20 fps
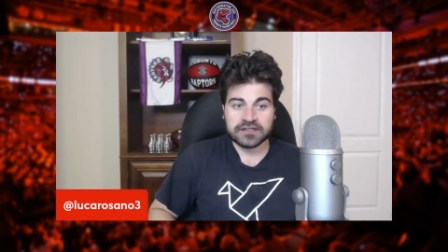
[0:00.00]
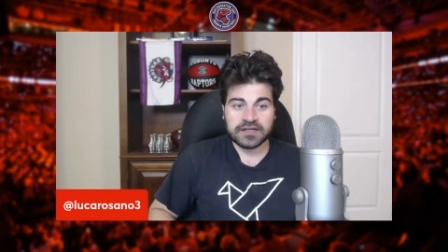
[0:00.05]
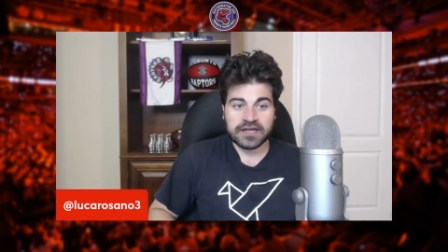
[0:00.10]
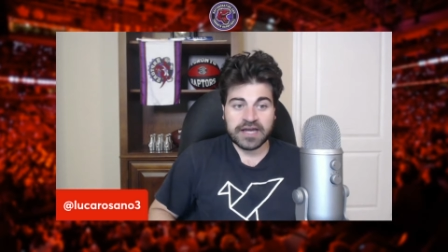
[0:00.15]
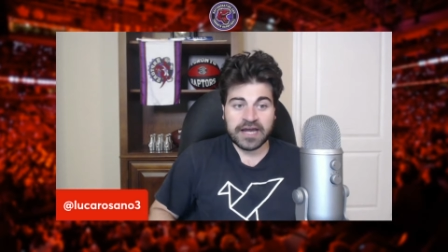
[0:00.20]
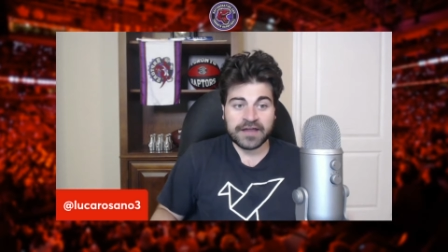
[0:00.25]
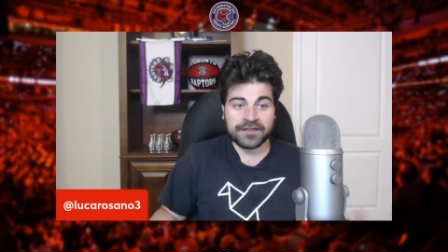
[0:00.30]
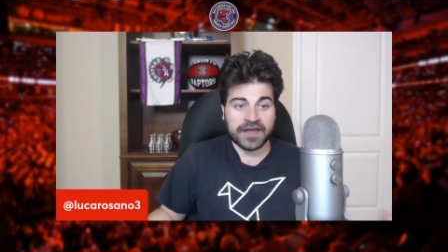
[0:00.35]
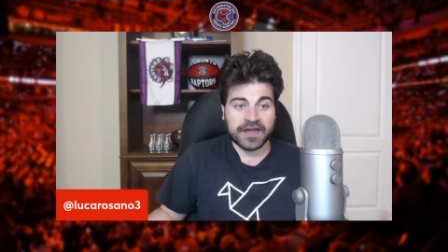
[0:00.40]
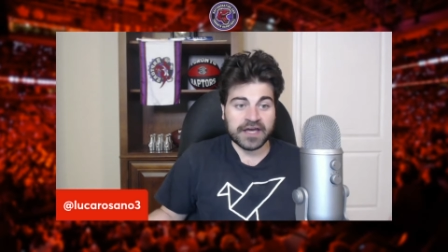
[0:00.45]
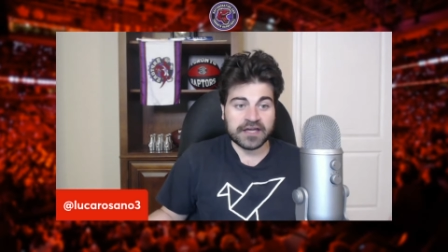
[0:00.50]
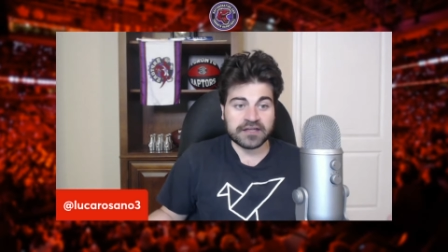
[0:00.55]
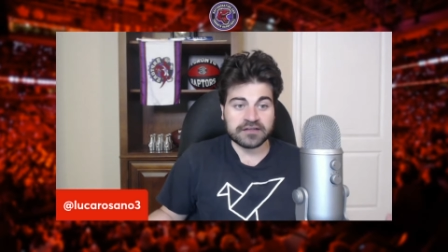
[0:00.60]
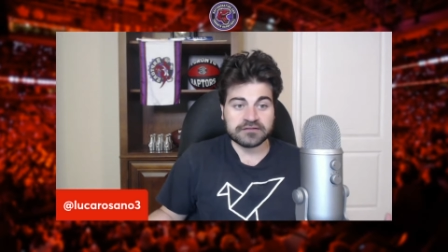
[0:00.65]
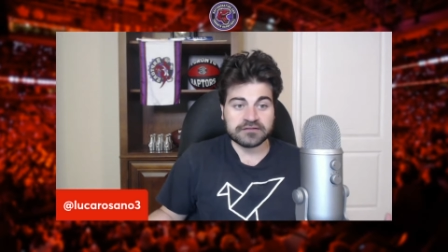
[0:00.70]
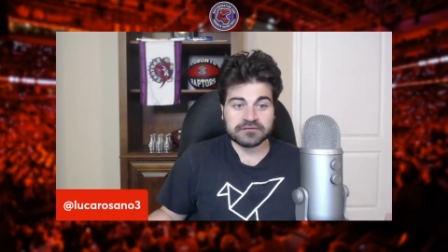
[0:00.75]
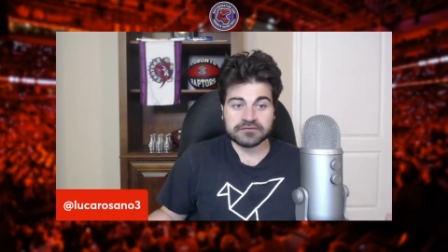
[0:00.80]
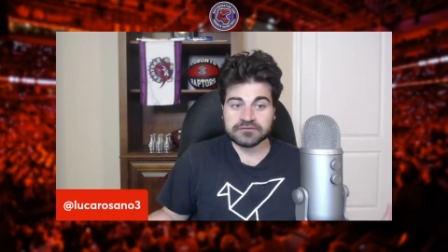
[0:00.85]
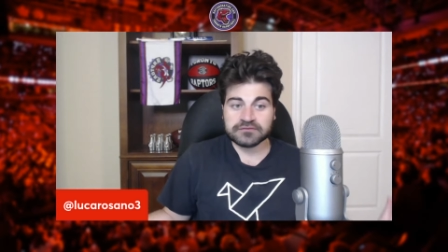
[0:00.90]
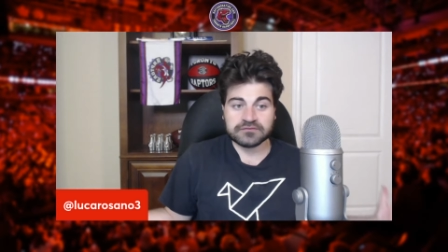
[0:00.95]
And
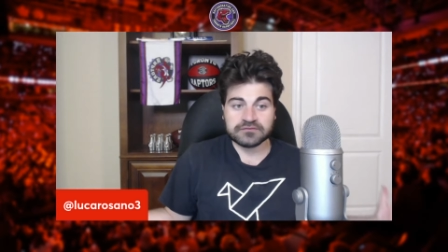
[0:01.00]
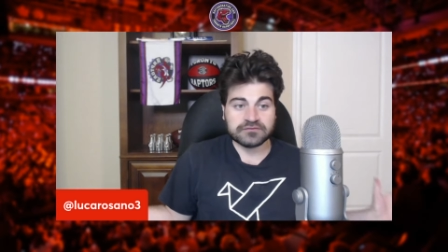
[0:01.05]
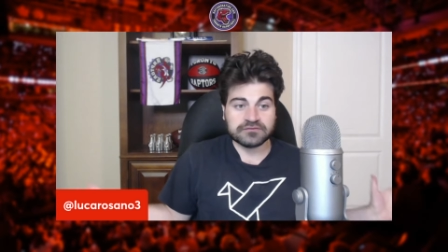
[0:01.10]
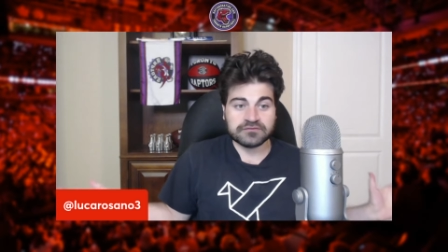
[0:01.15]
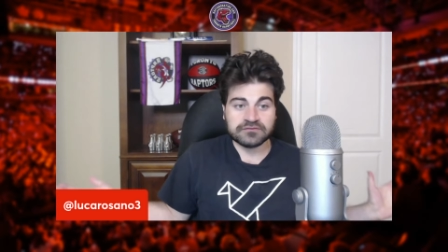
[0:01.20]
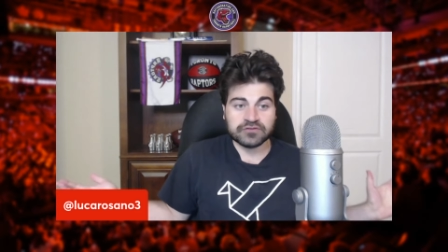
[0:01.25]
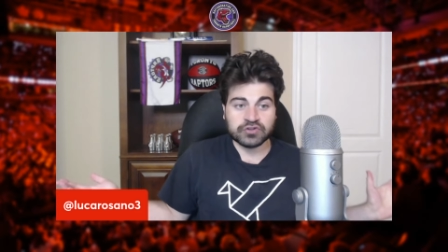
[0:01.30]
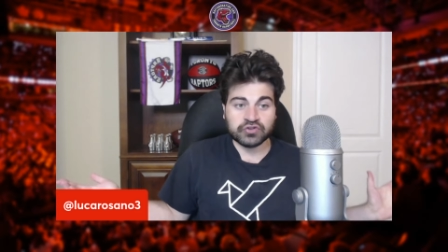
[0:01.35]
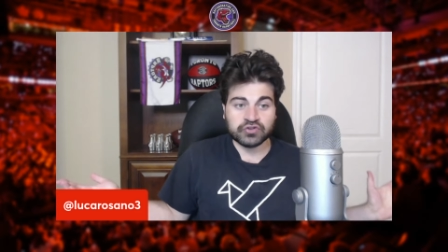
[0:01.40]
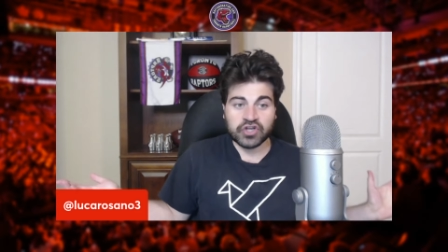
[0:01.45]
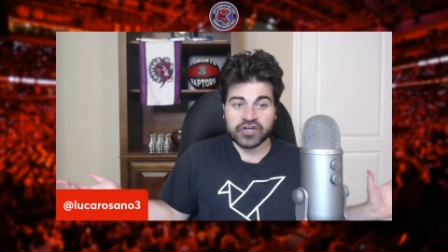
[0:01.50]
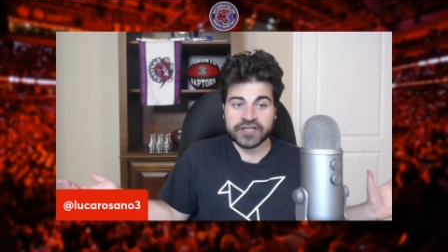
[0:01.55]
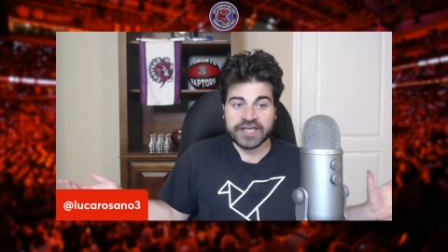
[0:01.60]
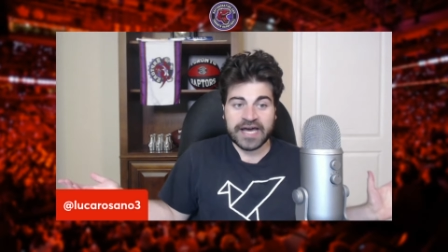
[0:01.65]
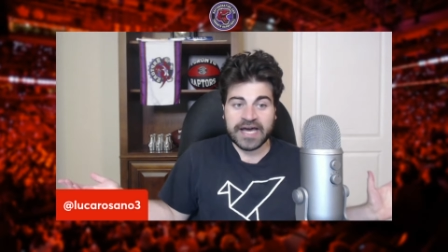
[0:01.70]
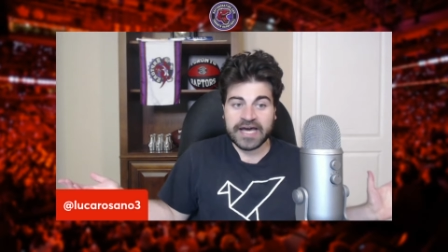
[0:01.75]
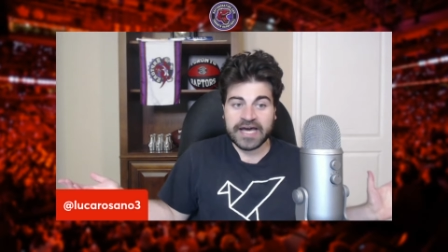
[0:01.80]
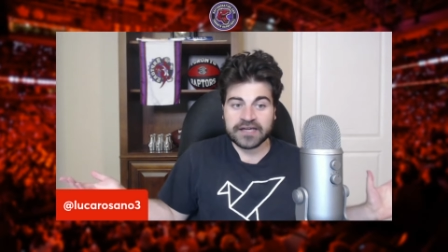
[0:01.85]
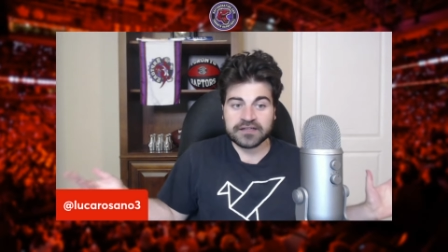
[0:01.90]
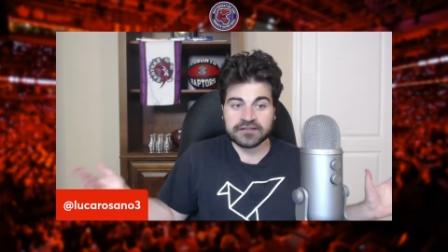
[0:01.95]
then you look
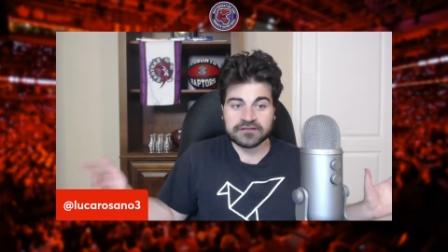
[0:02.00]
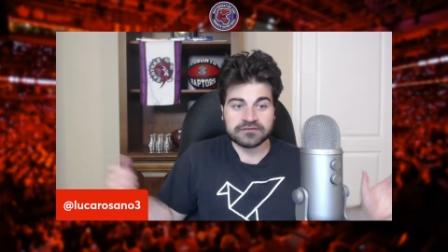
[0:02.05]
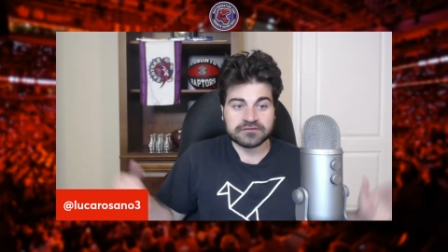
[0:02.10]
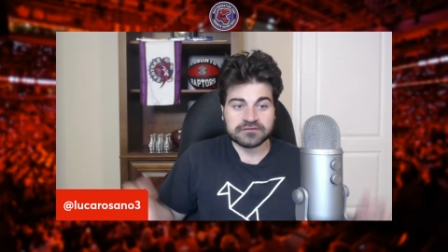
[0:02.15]
at